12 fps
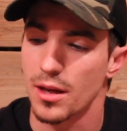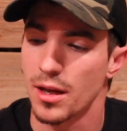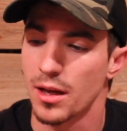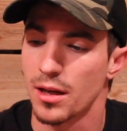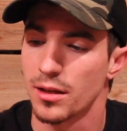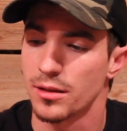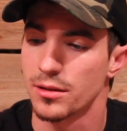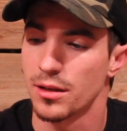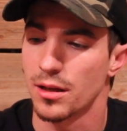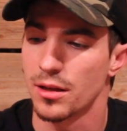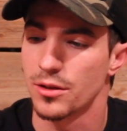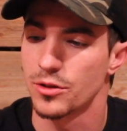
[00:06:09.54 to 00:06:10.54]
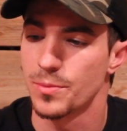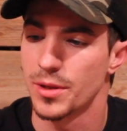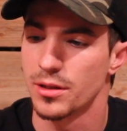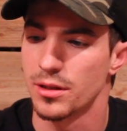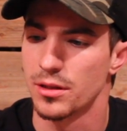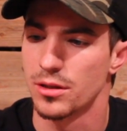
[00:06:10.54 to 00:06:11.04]
And there's
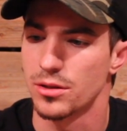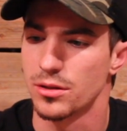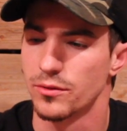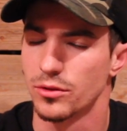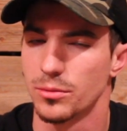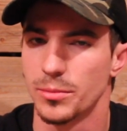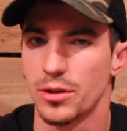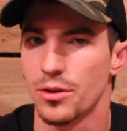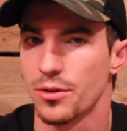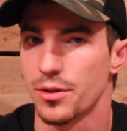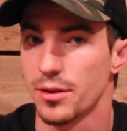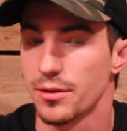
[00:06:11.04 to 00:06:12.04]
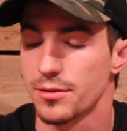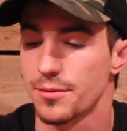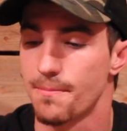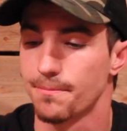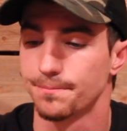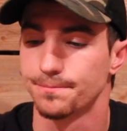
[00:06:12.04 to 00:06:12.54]
been the addition of a little bit of earthiness.
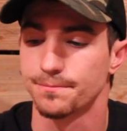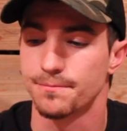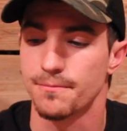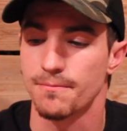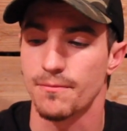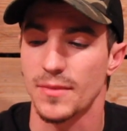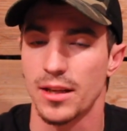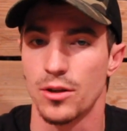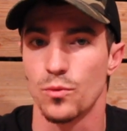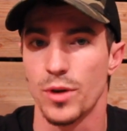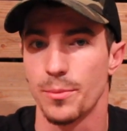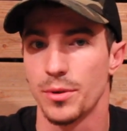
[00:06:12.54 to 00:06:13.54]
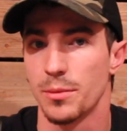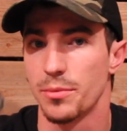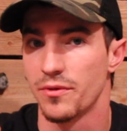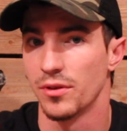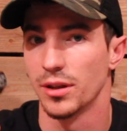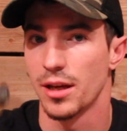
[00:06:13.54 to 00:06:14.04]
Kind of ramping up
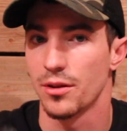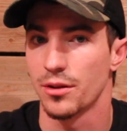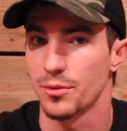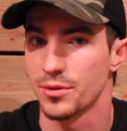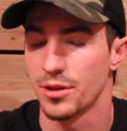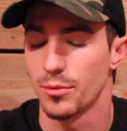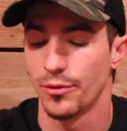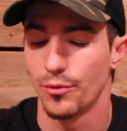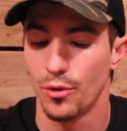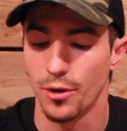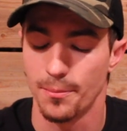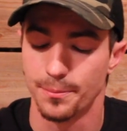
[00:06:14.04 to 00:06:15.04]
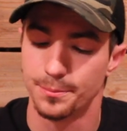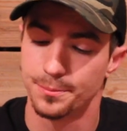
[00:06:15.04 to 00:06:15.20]
of the leather that was there before.